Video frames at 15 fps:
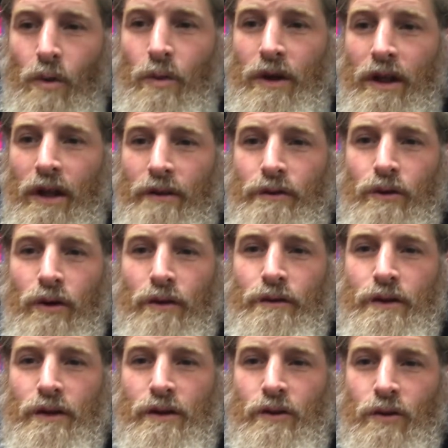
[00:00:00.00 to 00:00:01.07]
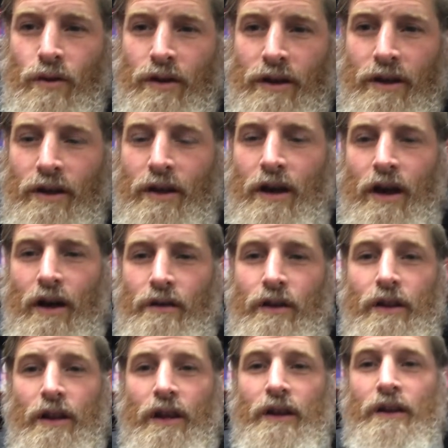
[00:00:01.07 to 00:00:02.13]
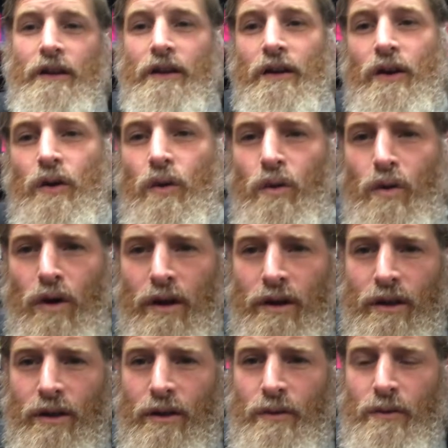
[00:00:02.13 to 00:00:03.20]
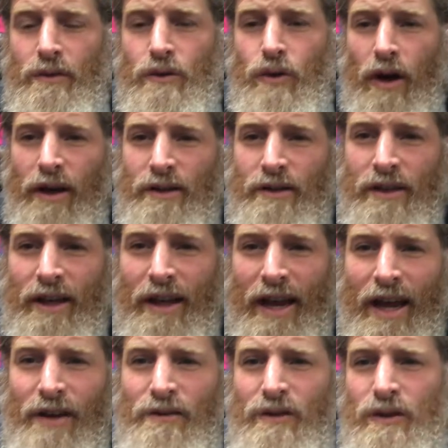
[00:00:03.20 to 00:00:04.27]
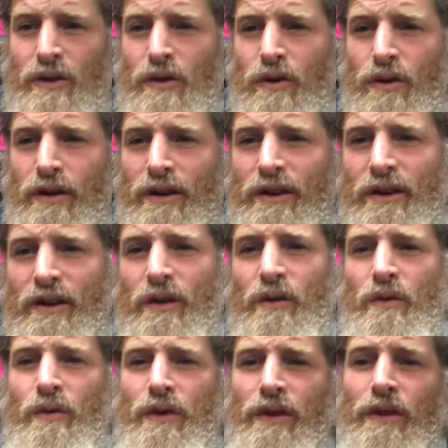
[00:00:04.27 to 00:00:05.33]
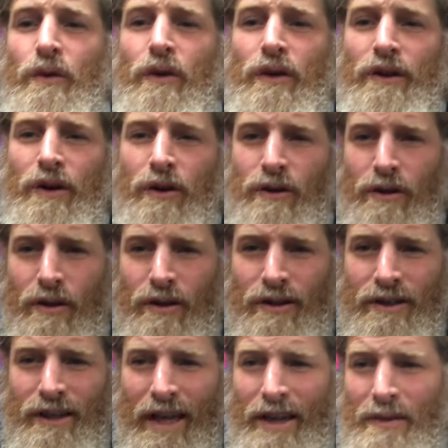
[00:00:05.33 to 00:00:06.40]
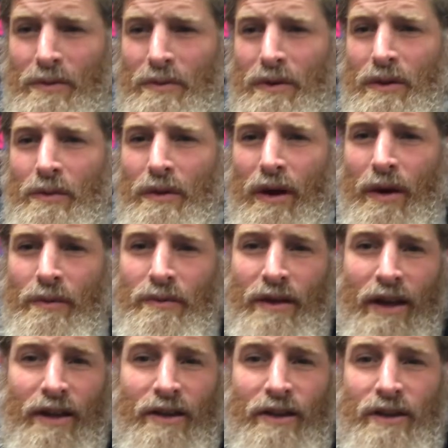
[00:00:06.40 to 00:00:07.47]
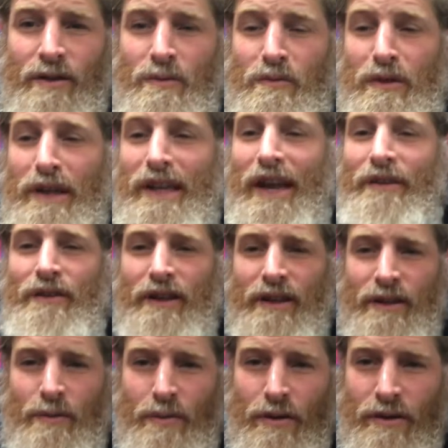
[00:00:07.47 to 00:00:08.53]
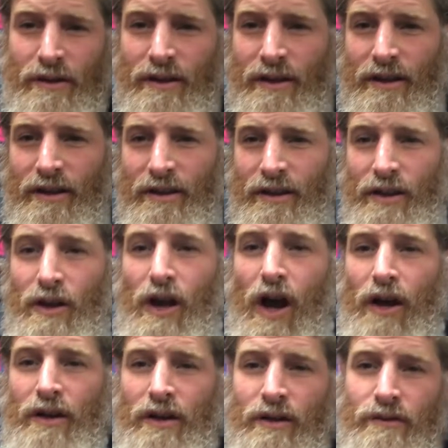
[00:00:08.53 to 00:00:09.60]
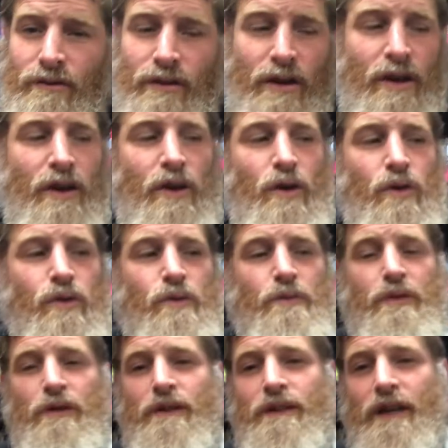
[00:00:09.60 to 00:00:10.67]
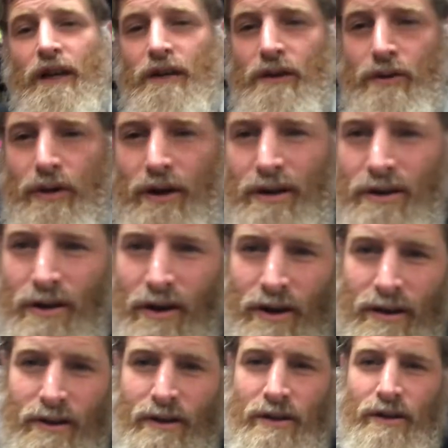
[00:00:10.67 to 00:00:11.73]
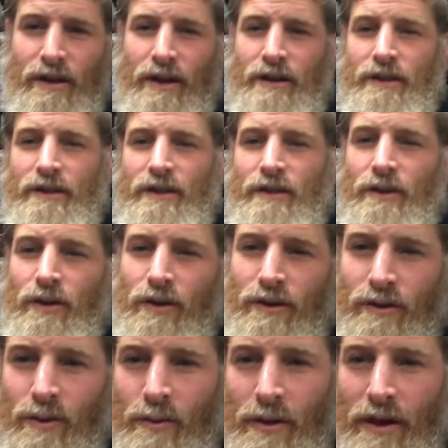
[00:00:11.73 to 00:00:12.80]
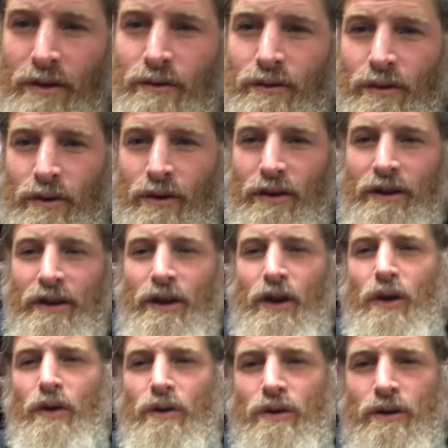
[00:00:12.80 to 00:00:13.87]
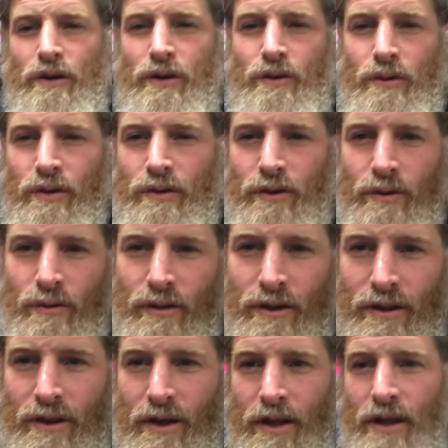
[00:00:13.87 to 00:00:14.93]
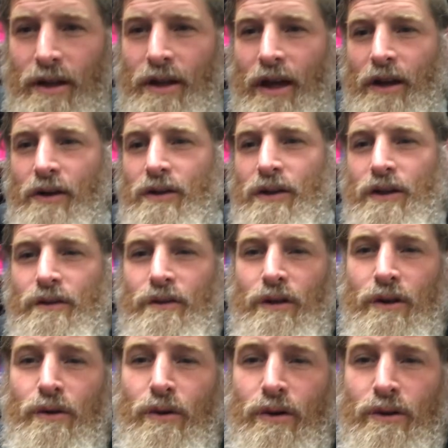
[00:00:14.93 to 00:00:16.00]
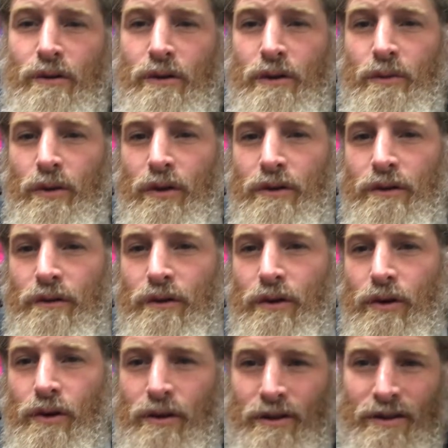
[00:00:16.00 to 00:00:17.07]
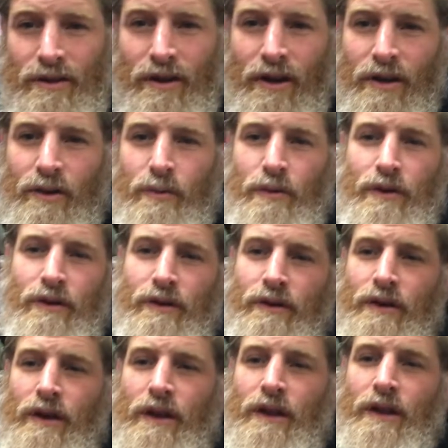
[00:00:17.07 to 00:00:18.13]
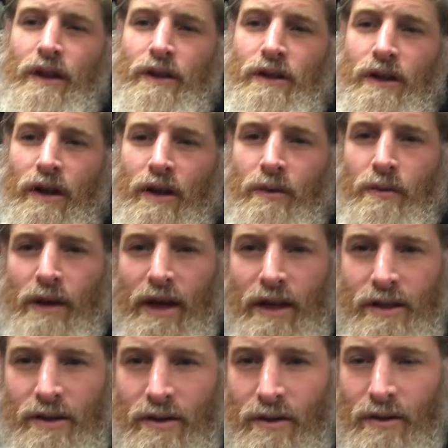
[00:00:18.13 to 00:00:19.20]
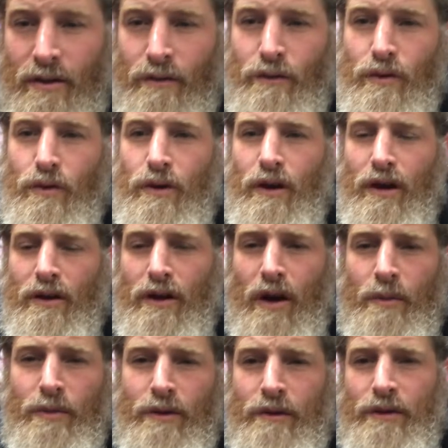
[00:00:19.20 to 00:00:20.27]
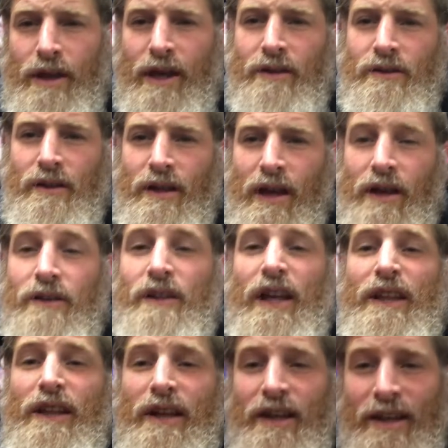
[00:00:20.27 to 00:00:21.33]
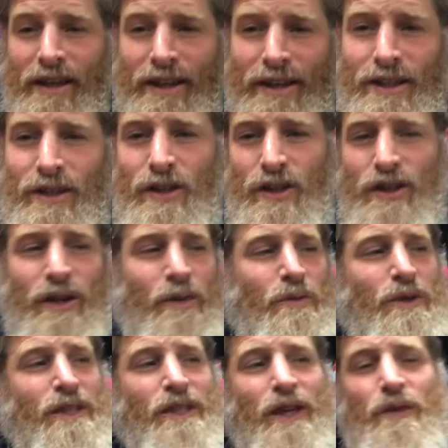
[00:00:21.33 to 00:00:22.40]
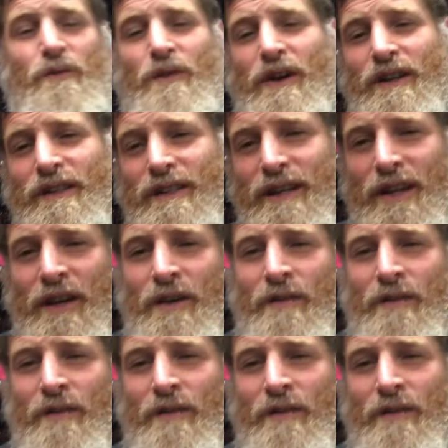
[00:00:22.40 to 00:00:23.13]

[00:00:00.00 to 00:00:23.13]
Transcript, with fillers: We left off with the story of the lady walking, uh, trying to get out of the store with all her goods and um, and the benevolent person, the Anav, who pulls out a credit card and decides he's going to pay for all her groceries, not just for the groceries, but also for her entire bill that she had amassed a few, a couple of thousand dollars. And the chiddush that we said was,